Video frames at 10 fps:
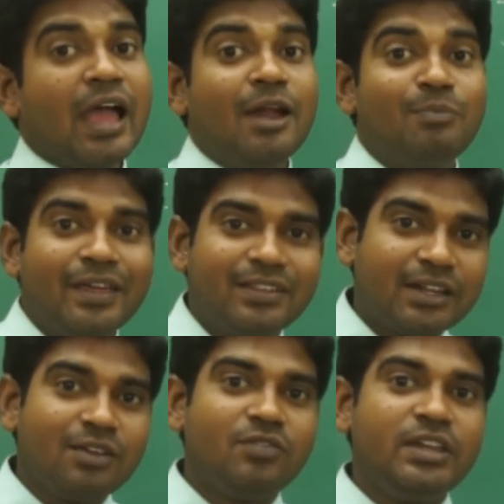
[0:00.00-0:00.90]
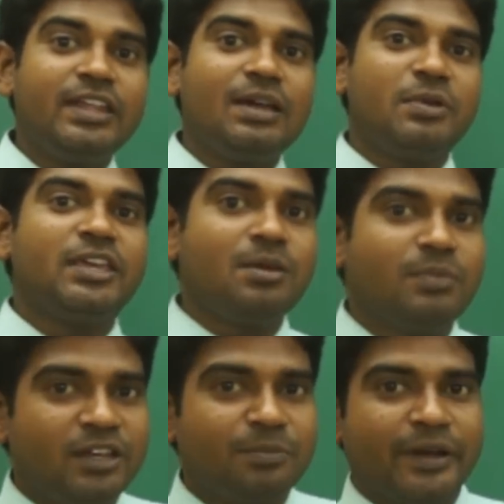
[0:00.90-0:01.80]
And by the time India
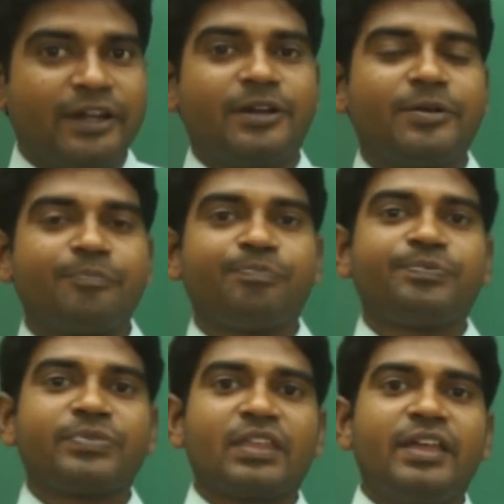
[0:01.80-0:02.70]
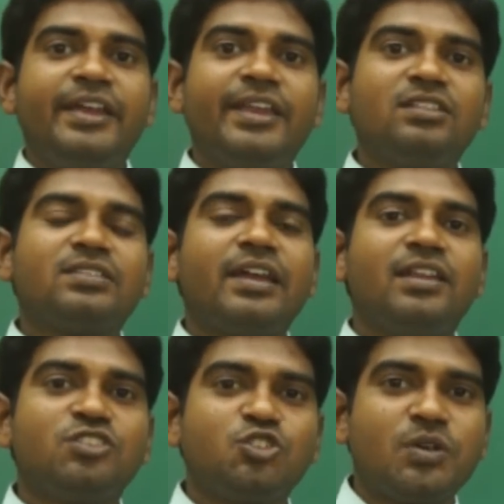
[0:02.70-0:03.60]
became independent, Indians are
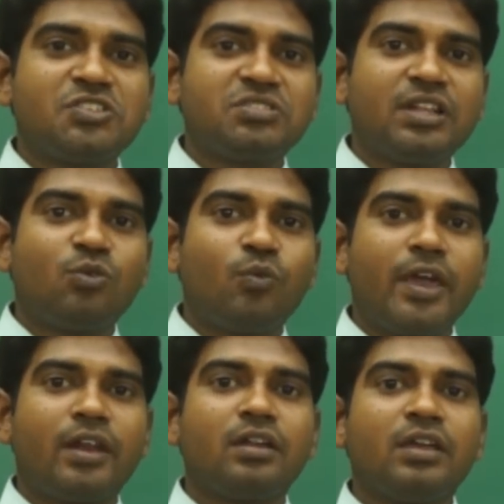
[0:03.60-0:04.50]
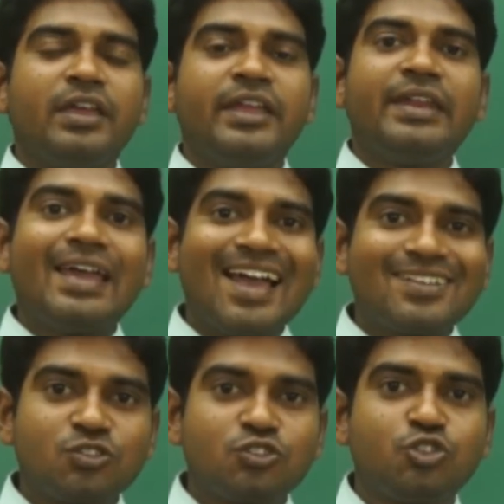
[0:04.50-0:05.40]
in a situation that where India
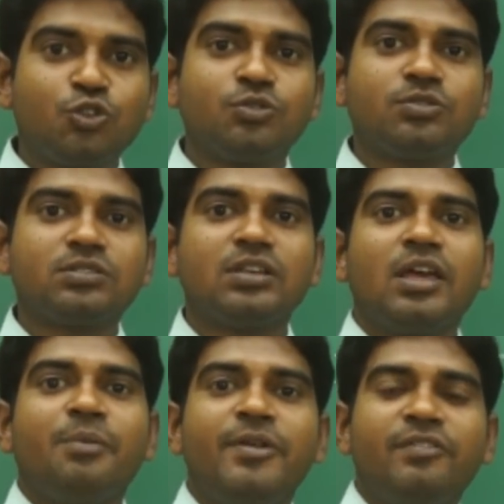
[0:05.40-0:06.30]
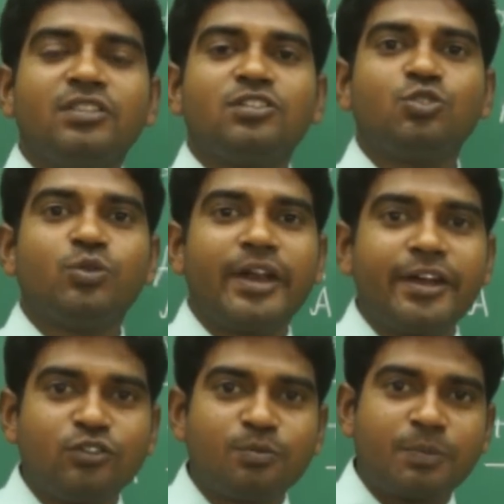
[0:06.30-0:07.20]
has to choose between the two
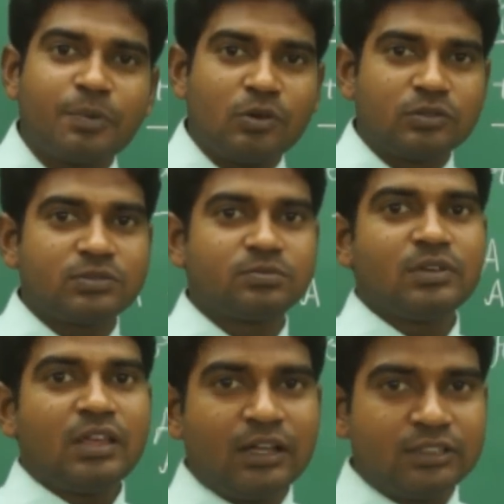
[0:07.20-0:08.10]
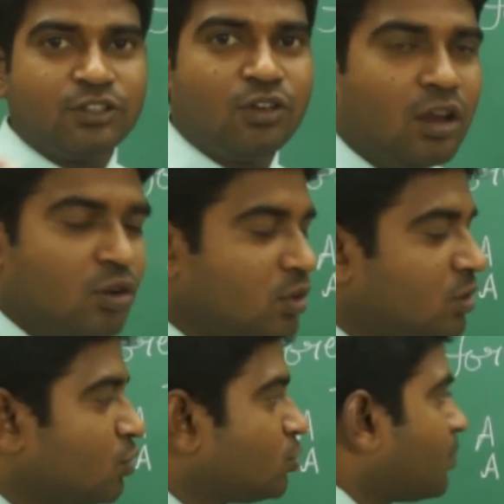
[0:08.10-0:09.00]
great superpowers. I think you all know
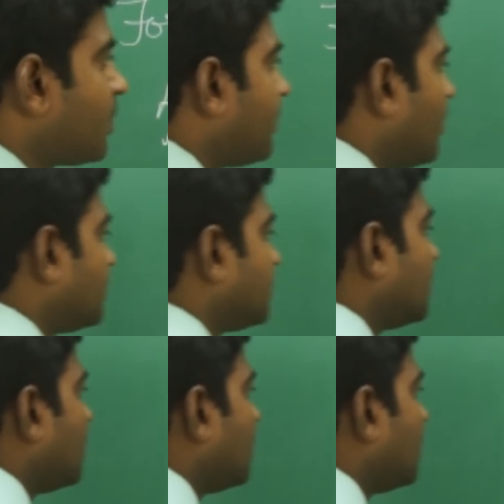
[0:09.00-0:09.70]
the two superpowers.